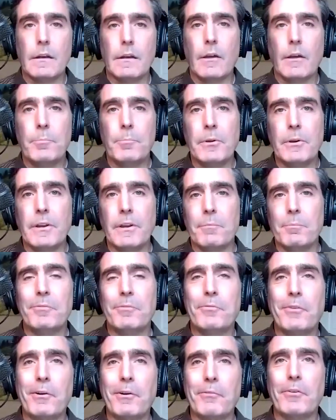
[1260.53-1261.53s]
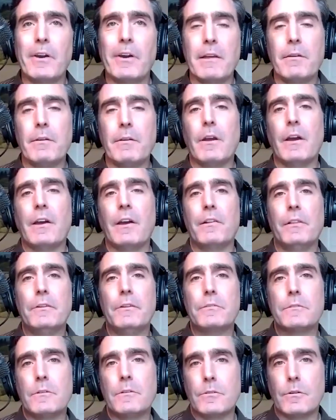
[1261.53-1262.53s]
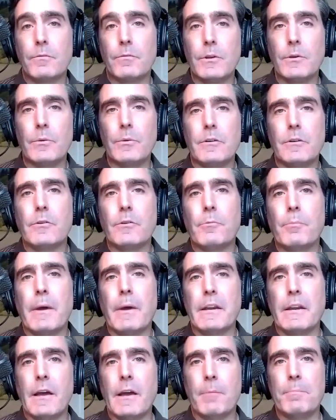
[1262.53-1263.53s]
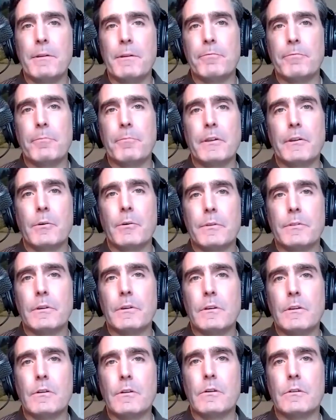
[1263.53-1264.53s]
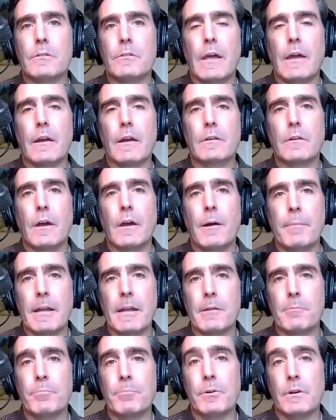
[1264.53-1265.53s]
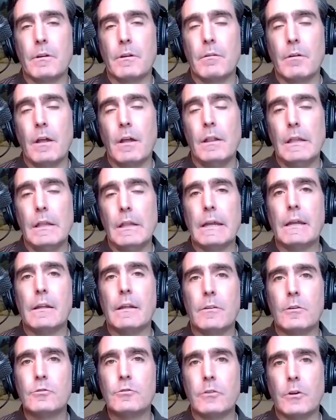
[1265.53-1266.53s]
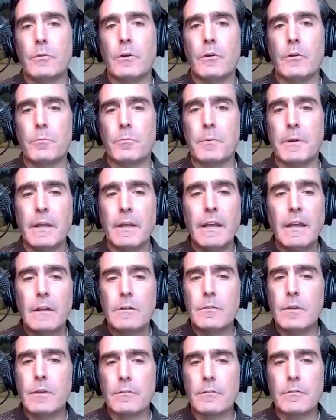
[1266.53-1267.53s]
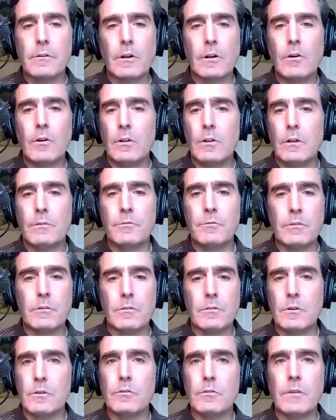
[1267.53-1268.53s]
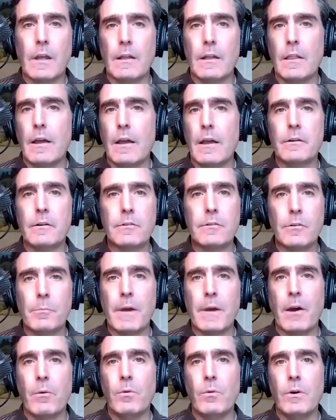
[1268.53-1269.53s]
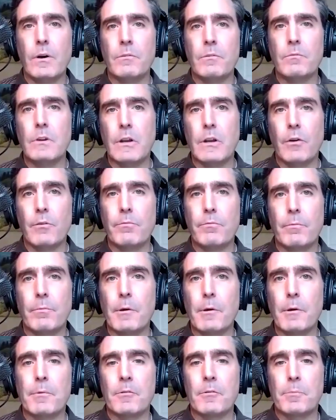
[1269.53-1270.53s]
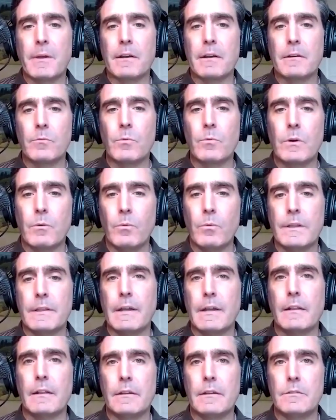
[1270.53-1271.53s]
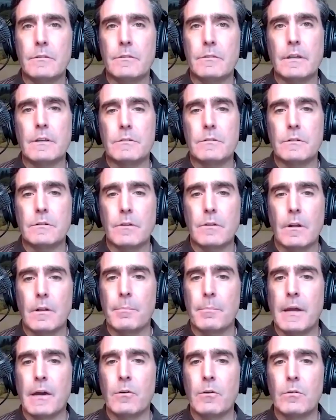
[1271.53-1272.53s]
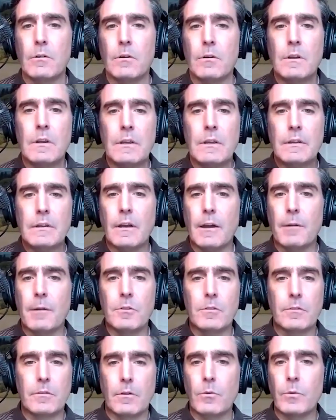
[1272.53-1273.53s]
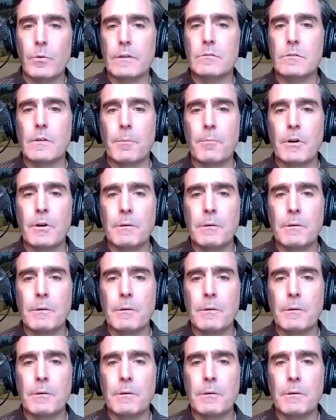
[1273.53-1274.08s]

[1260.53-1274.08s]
I'll put for any listeners or viewers who might not be familiar with the Cures Act, I can put a link in the show notes. But Dr. Nicola, could you say a line or two about what, from your perspective, what that legislation is all about? Just a quick summary.